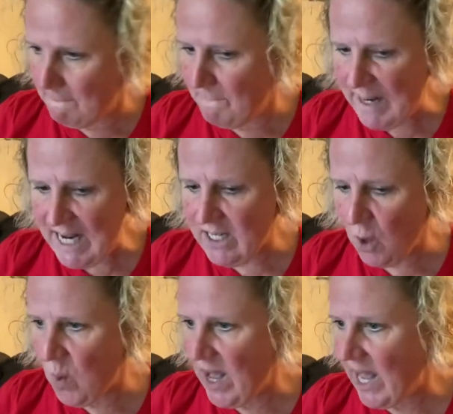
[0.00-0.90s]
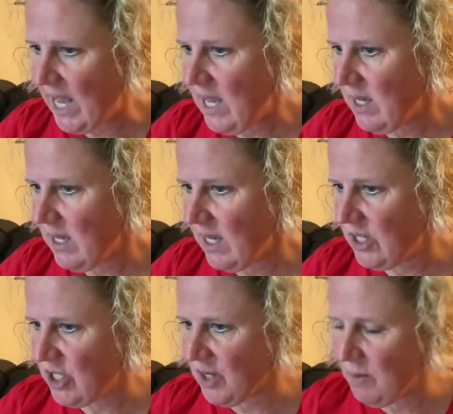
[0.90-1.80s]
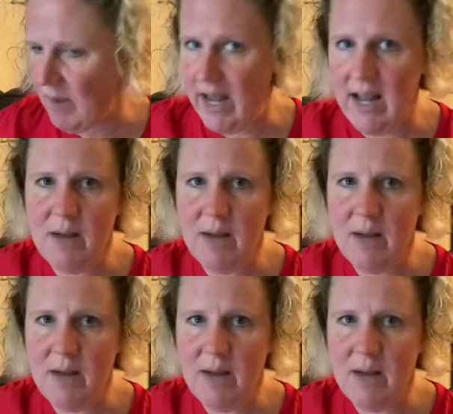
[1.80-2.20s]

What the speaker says: beat away at Jeremiah.